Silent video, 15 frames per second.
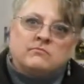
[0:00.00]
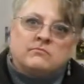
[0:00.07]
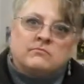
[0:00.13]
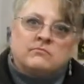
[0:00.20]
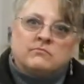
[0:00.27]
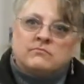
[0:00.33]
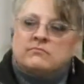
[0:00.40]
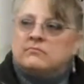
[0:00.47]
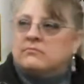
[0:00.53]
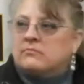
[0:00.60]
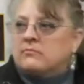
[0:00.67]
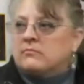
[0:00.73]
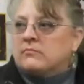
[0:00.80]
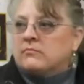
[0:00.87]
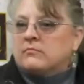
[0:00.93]

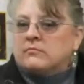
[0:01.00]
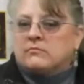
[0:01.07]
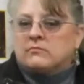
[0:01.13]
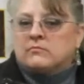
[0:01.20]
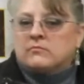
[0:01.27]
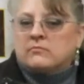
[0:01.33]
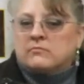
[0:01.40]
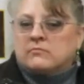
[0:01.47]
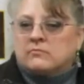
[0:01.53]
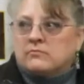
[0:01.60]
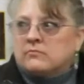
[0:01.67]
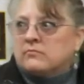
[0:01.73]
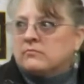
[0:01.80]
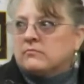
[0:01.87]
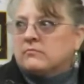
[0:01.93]

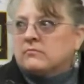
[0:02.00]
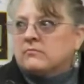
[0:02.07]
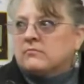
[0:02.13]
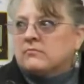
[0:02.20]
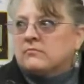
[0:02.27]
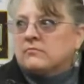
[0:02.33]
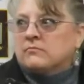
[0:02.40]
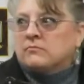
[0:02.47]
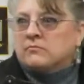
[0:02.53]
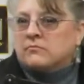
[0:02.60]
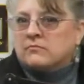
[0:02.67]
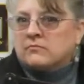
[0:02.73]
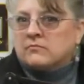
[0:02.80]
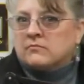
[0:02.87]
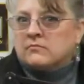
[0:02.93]

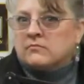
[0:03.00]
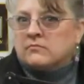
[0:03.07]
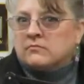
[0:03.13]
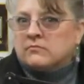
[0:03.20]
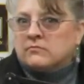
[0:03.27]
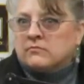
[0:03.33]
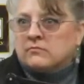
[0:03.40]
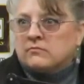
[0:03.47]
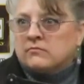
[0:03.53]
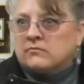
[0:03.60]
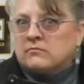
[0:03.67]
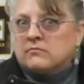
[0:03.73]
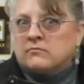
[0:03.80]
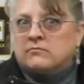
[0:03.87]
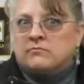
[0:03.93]

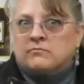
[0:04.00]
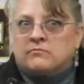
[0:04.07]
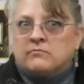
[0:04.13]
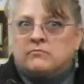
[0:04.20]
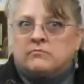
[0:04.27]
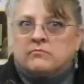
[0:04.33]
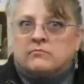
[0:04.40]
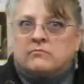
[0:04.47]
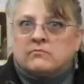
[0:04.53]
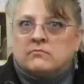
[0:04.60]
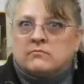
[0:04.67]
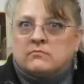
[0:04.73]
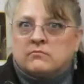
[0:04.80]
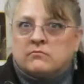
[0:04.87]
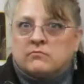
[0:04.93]

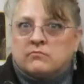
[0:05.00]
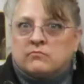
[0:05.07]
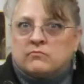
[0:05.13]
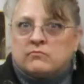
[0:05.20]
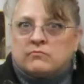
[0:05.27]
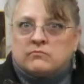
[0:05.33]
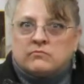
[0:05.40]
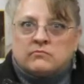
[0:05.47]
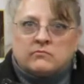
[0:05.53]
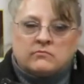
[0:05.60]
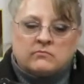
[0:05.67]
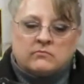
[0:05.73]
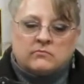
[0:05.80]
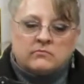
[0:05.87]
(not speaking)